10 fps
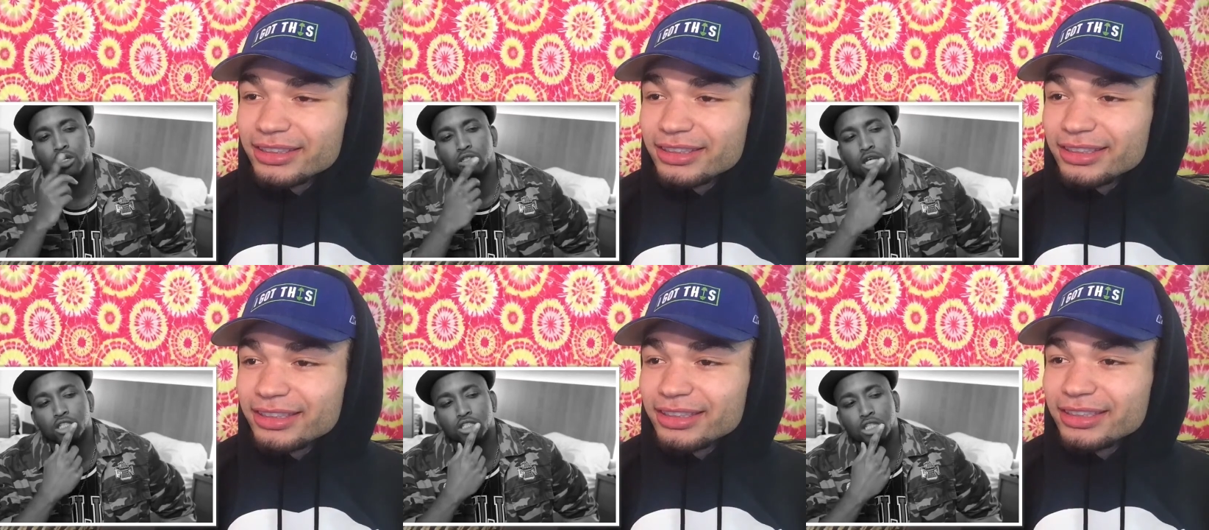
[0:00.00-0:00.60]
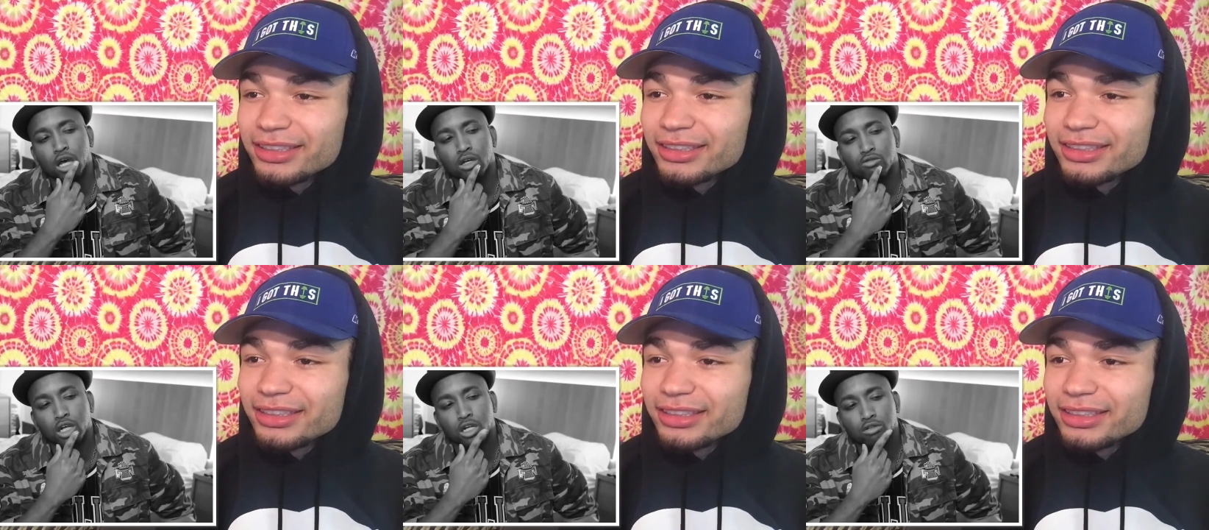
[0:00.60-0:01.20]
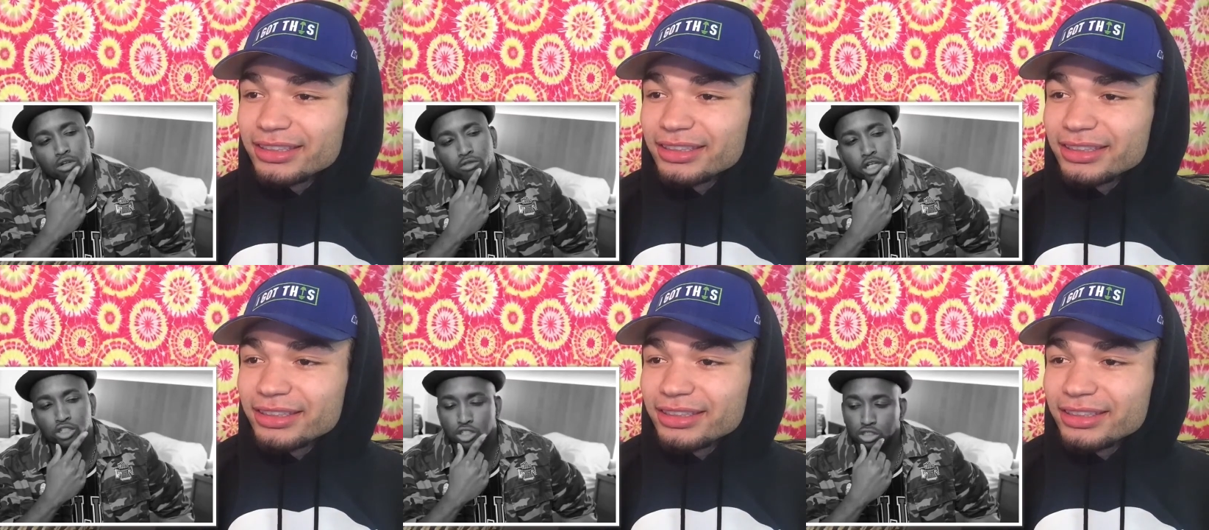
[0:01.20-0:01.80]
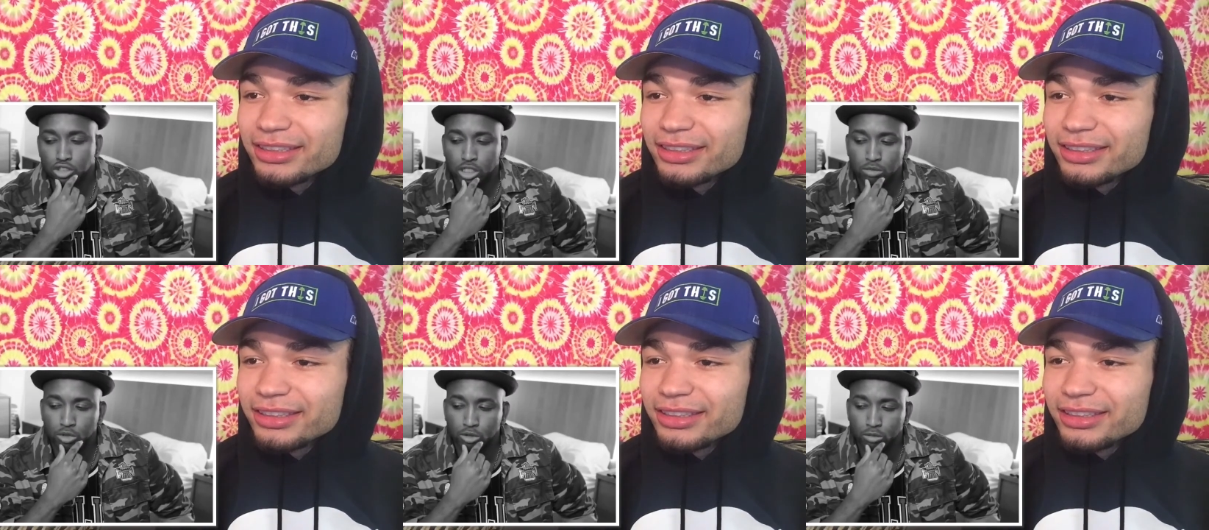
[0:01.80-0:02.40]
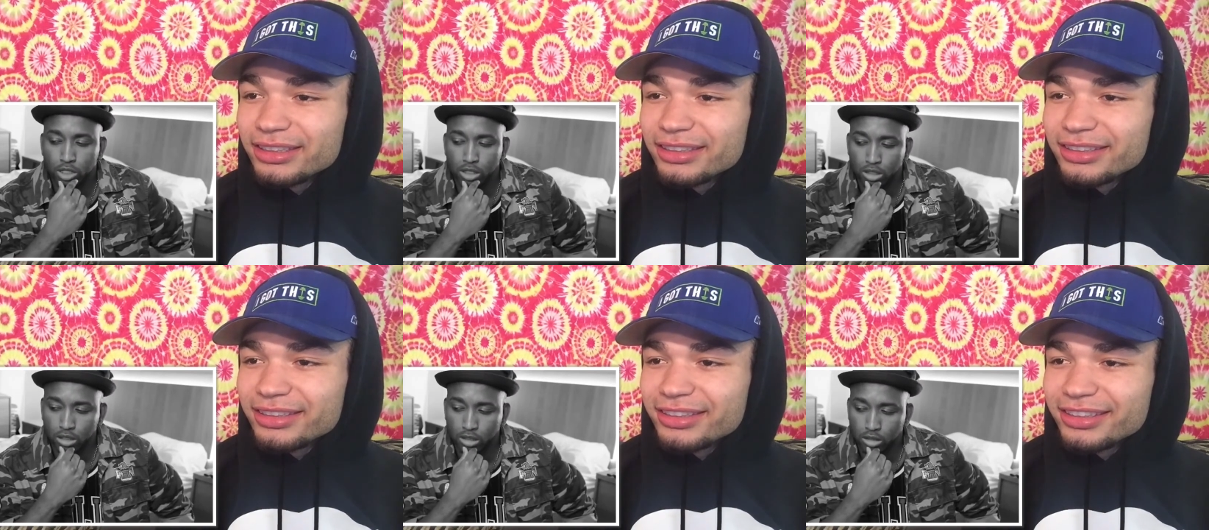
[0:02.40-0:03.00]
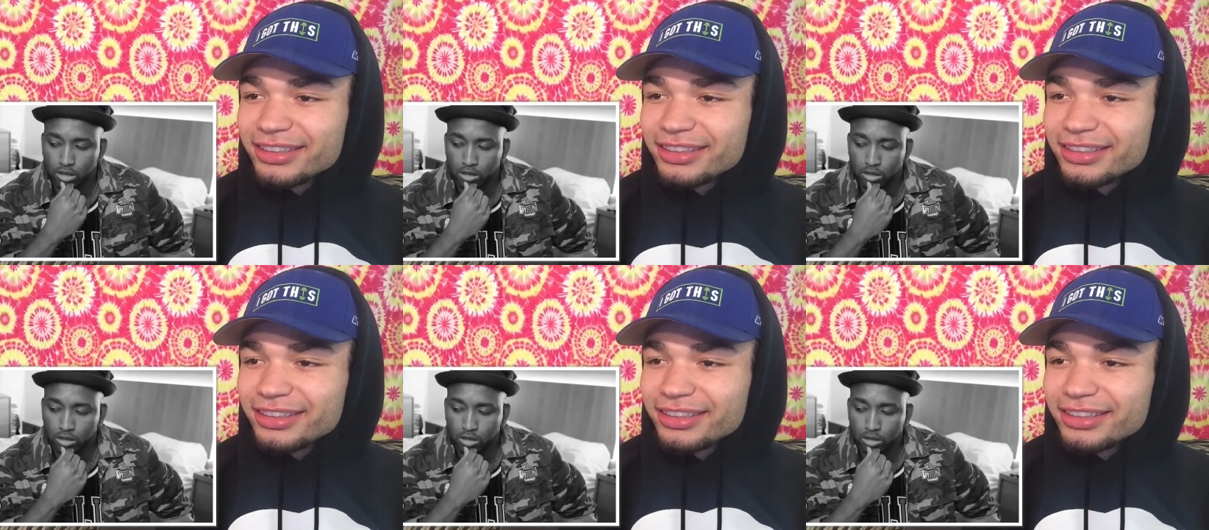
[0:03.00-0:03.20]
Speaker 1: That sounds like a relationship to me.